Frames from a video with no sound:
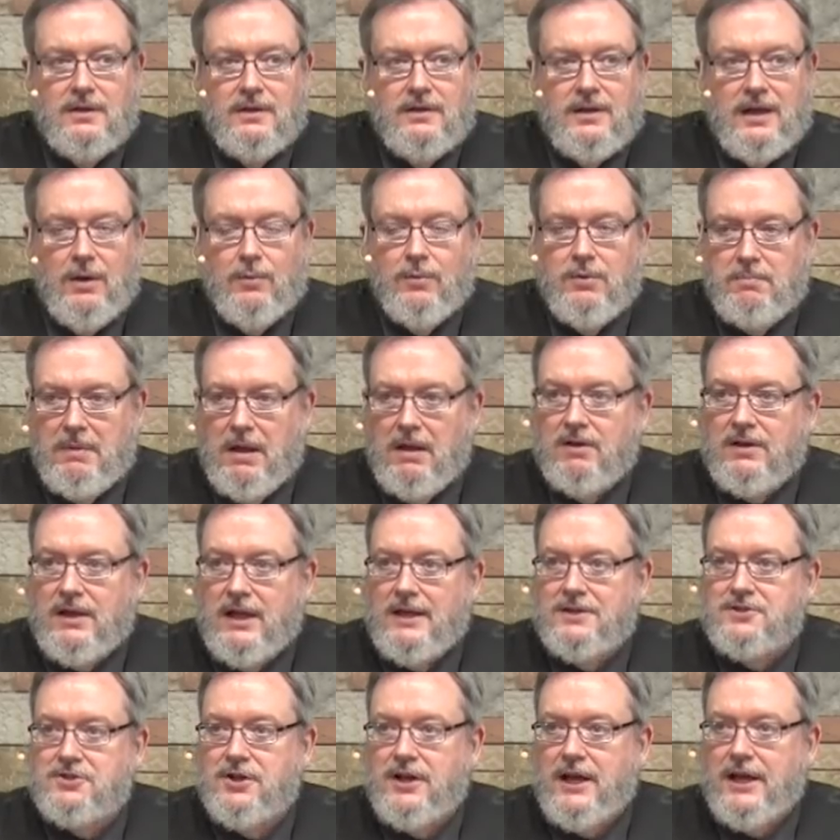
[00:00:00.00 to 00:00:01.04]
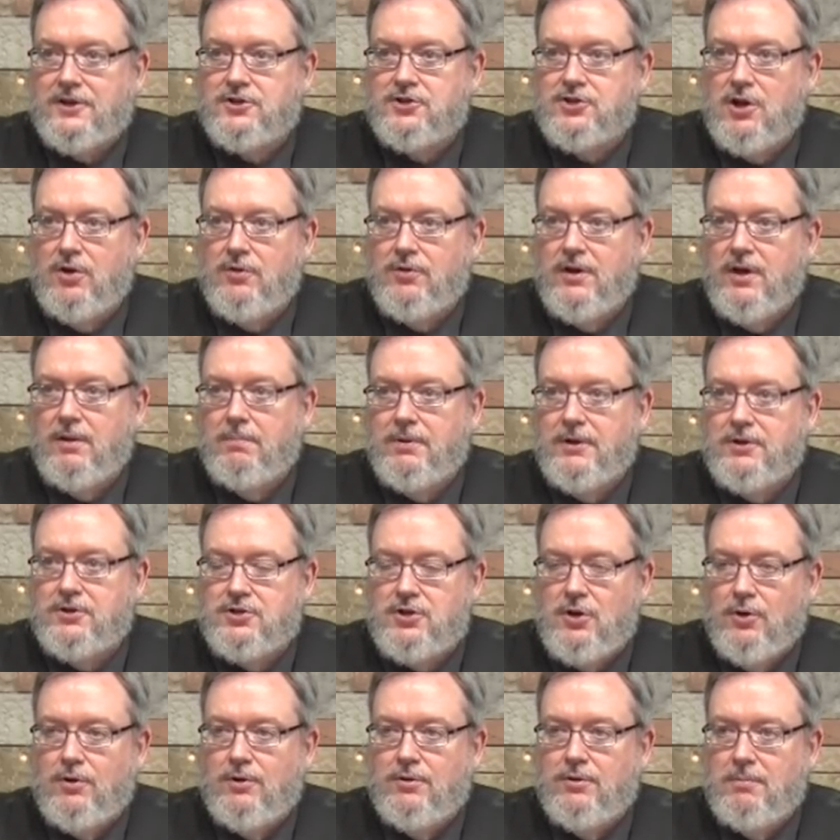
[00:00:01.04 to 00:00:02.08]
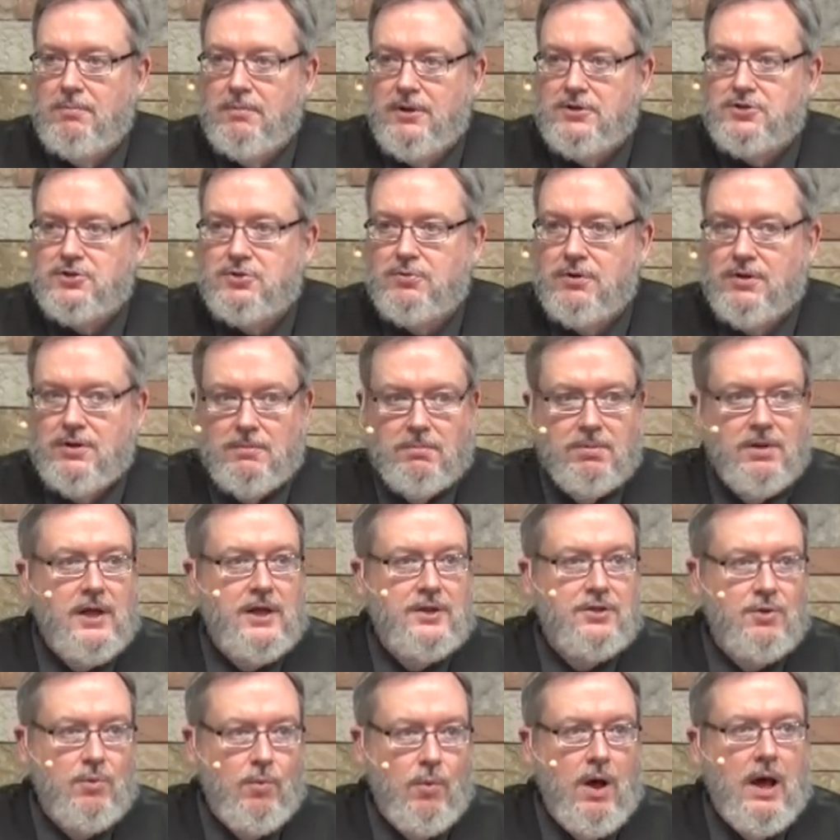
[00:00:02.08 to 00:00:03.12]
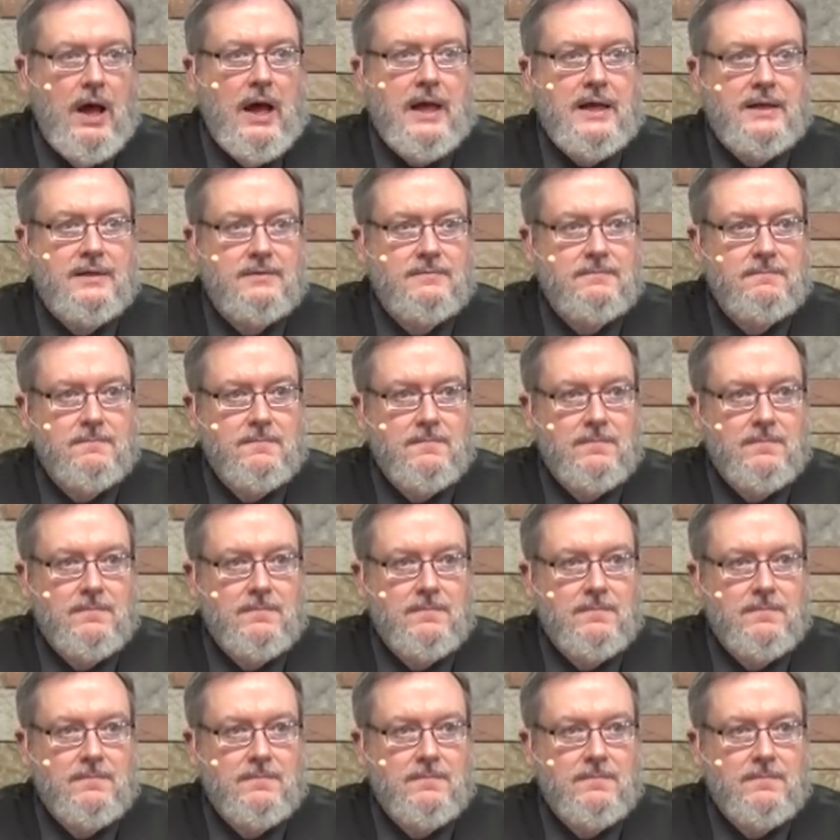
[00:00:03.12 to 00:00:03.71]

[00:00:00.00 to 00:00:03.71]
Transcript: that when Melchizedek showed up, he showed him the mystery of the blood and the wine.